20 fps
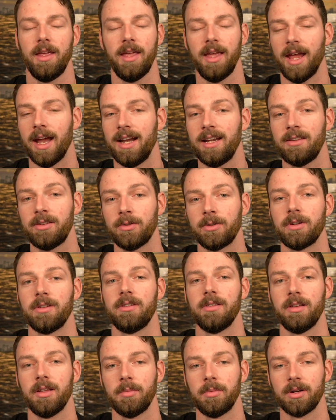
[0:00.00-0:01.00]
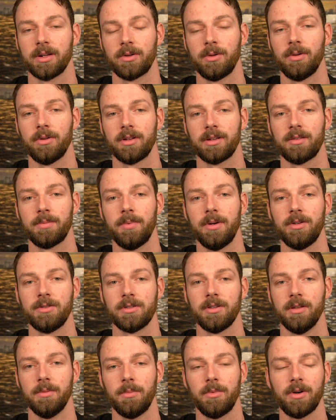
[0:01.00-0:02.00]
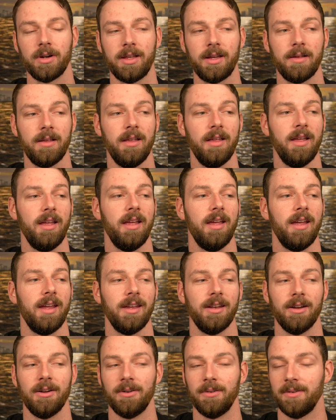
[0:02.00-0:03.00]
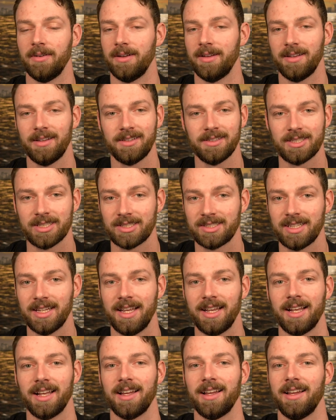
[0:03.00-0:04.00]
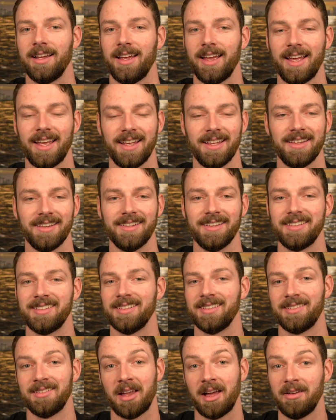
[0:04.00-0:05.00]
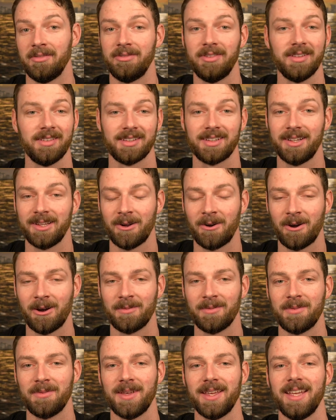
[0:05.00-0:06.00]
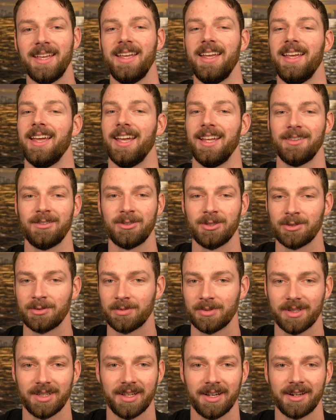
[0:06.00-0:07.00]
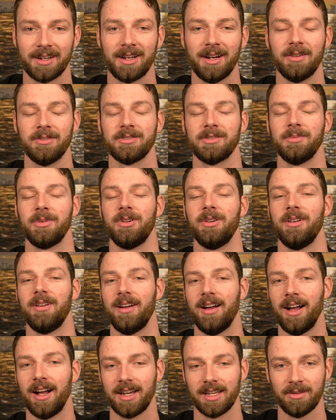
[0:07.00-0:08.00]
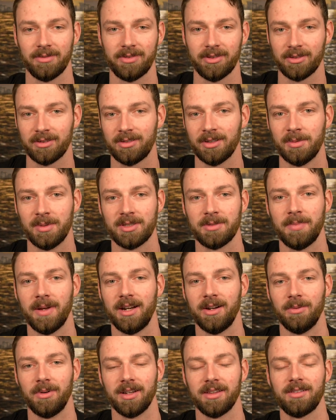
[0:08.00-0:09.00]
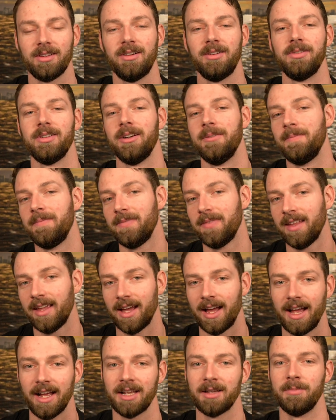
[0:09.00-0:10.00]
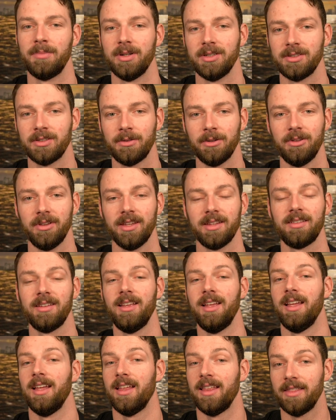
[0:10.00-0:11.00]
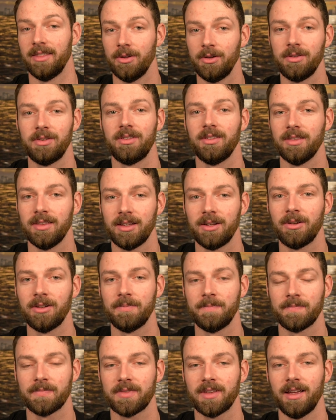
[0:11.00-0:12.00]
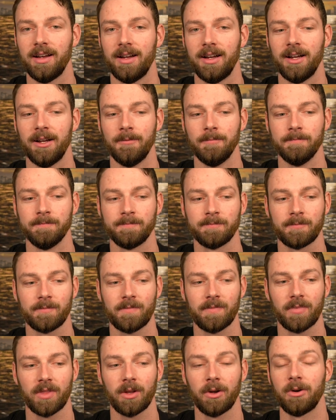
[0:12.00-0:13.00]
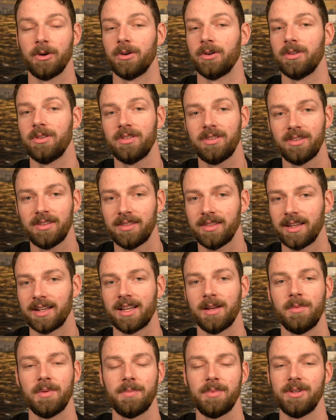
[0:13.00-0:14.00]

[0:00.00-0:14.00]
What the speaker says: any sort of deliberate cold exposure in the morning, just saying, hey, this is not physically harming me. It's just really uncomfortable. I'm going to feel so much better when it's over. I can push through this. Those little hurdles that come up in